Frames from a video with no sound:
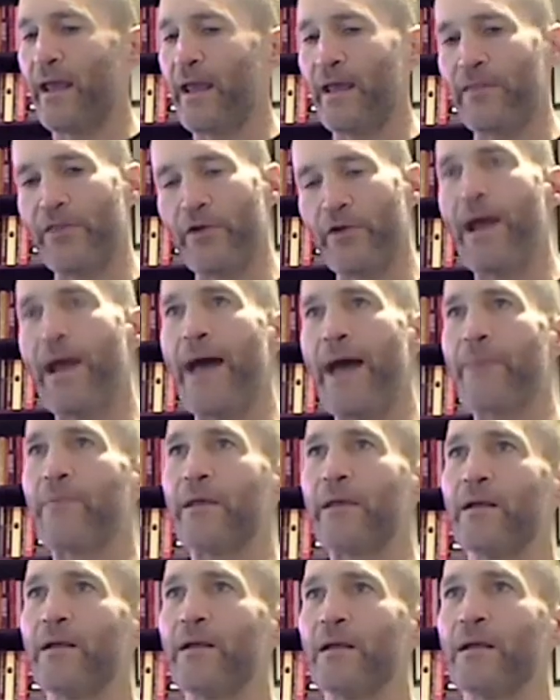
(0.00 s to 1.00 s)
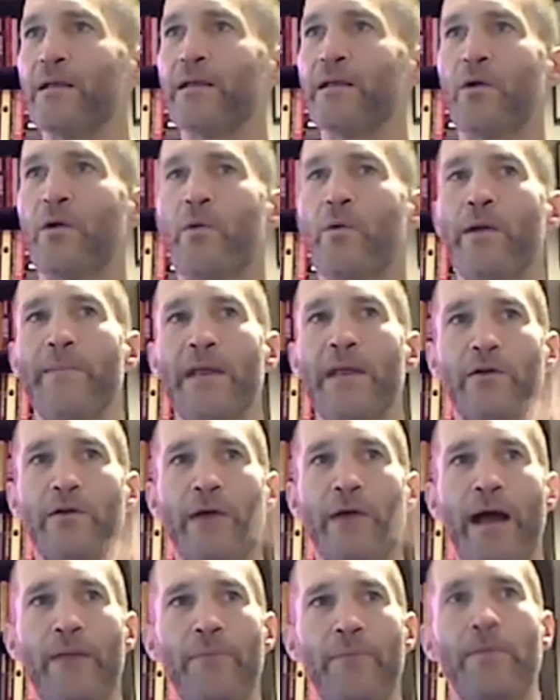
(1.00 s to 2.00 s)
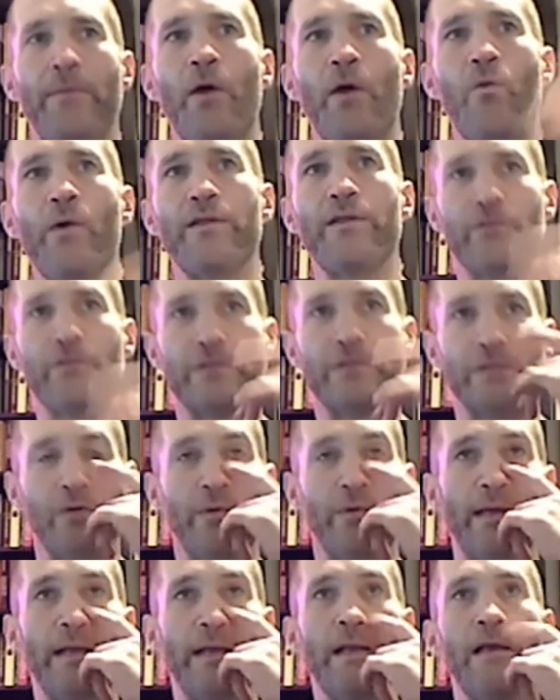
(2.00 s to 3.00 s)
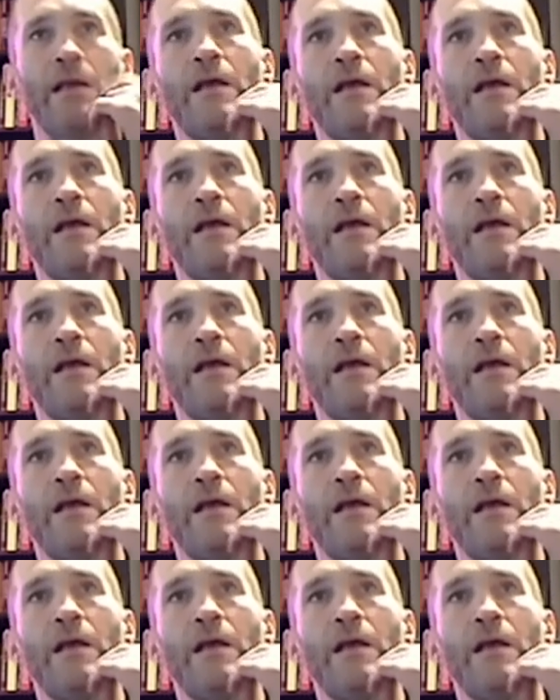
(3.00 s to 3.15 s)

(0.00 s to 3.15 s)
they're happy. You know what I mean? They're happy about what they're doing.